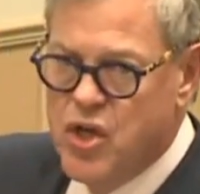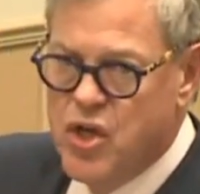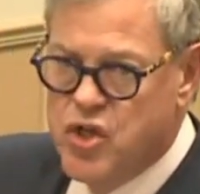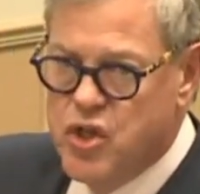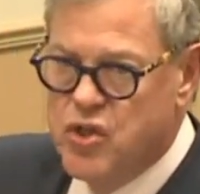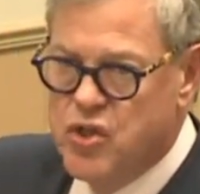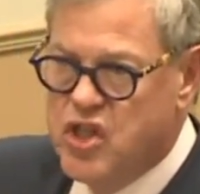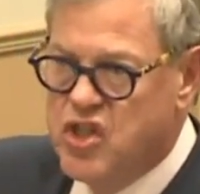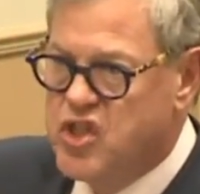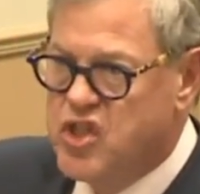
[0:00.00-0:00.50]

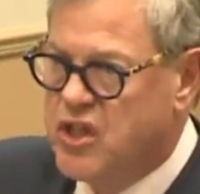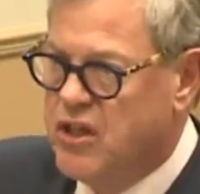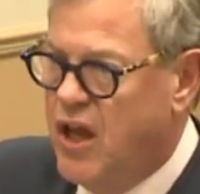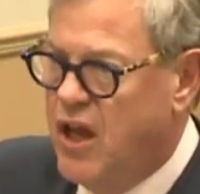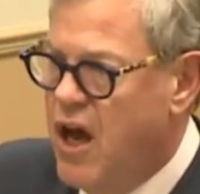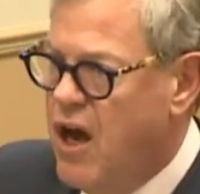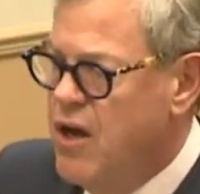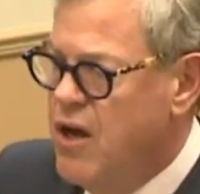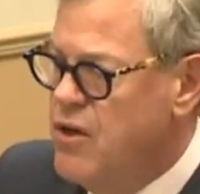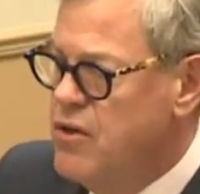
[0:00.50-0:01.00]
to
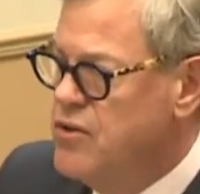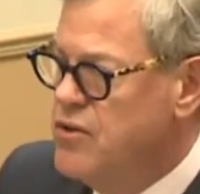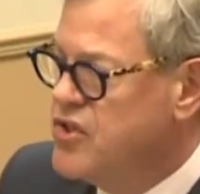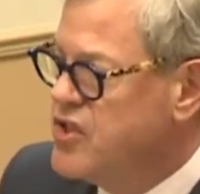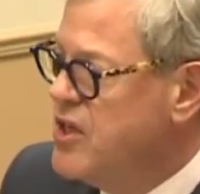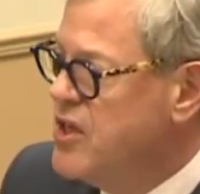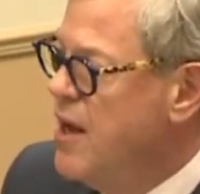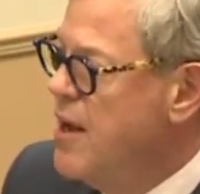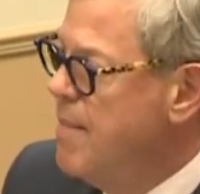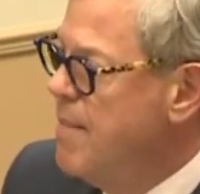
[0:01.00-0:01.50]

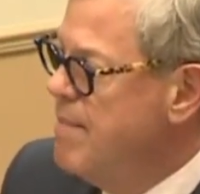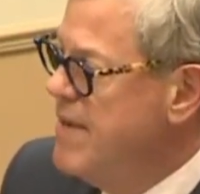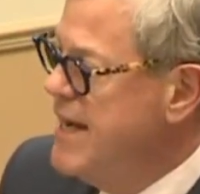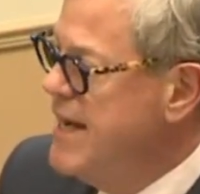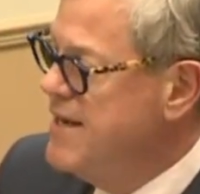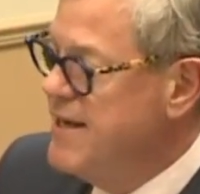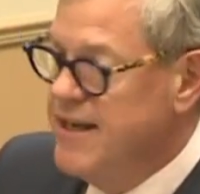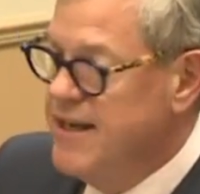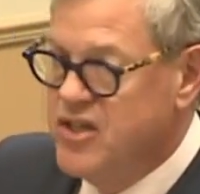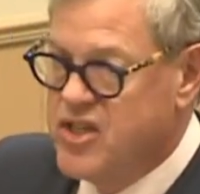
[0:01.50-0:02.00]
disclose
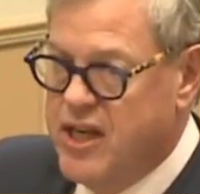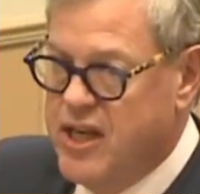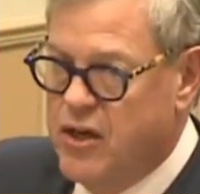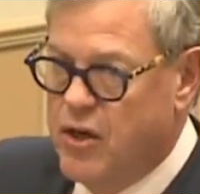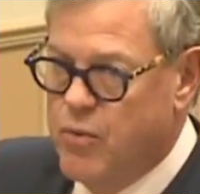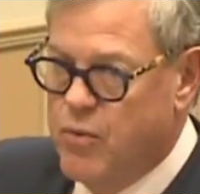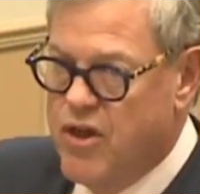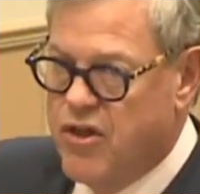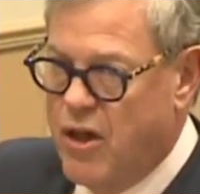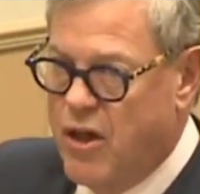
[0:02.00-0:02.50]
meetings
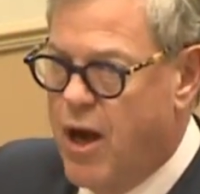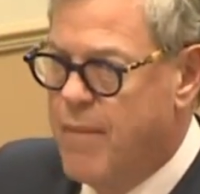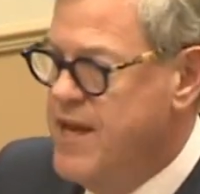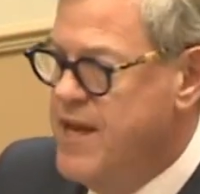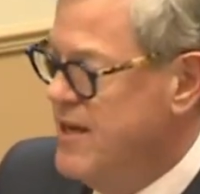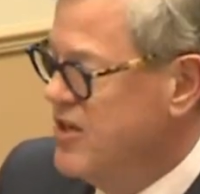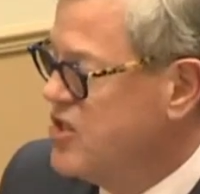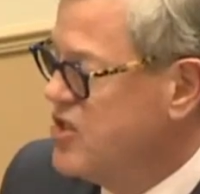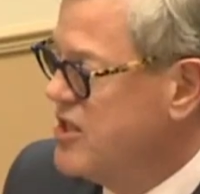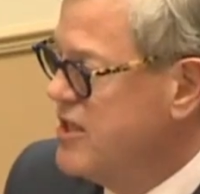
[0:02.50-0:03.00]
held with
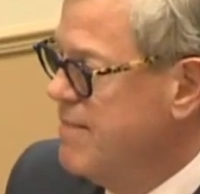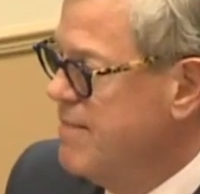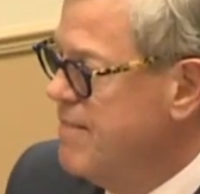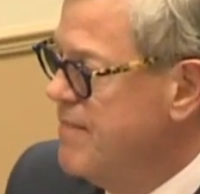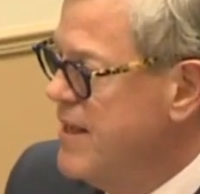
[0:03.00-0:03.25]
lobbyists.